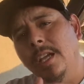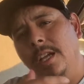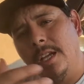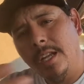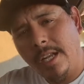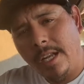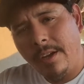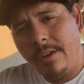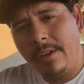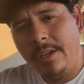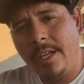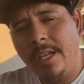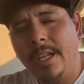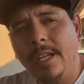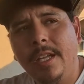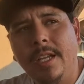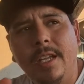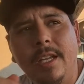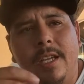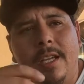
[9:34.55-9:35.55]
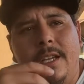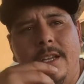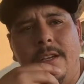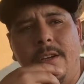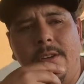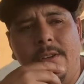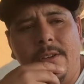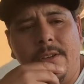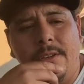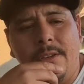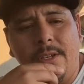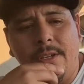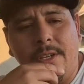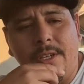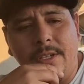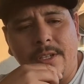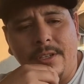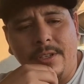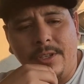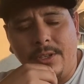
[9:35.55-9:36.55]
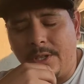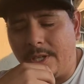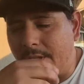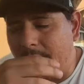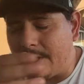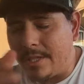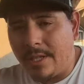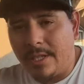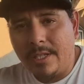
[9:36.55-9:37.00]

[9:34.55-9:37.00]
clarity, or you could